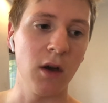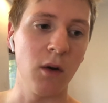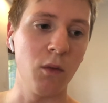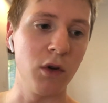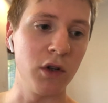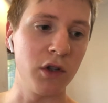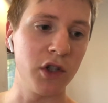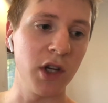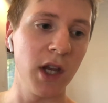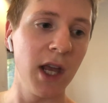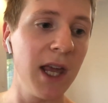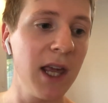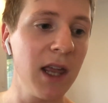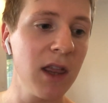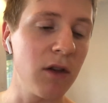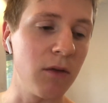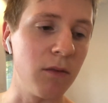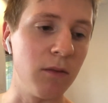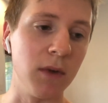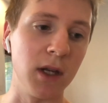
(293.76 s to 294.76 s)
which
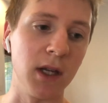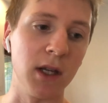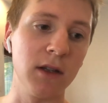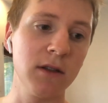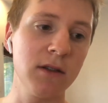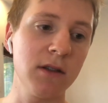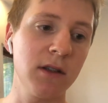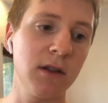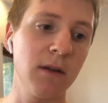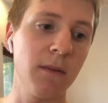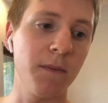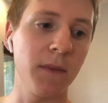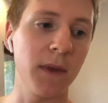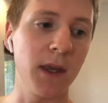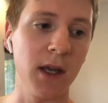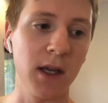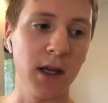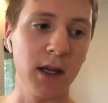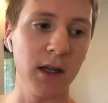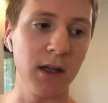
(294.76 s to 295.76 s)
either means
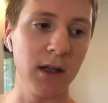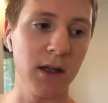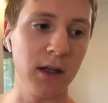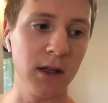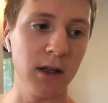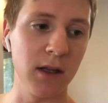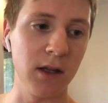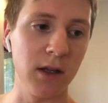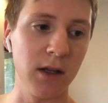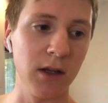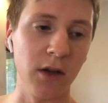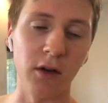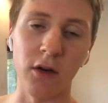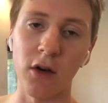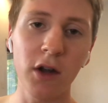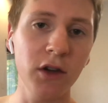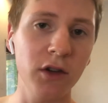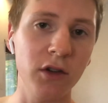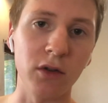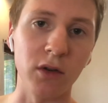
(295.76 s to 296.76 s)
you're
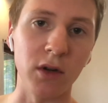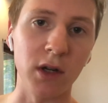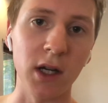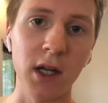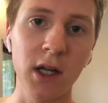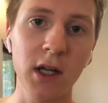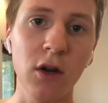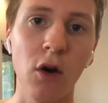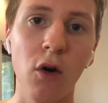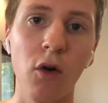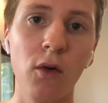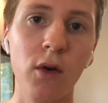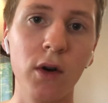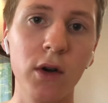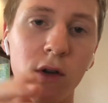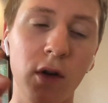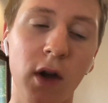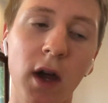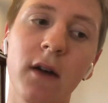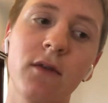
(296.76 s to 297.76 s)
not doing it or
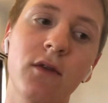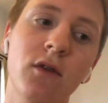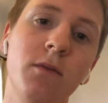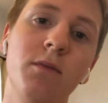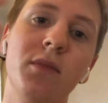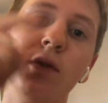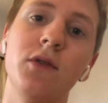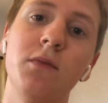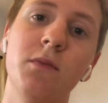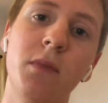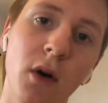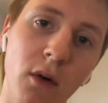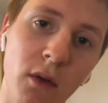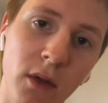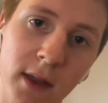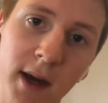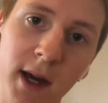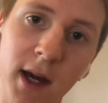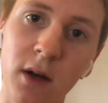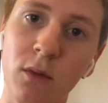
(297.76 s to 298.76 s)
you have to
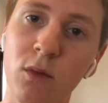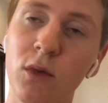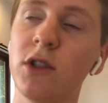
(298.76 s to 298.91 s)
postpone that,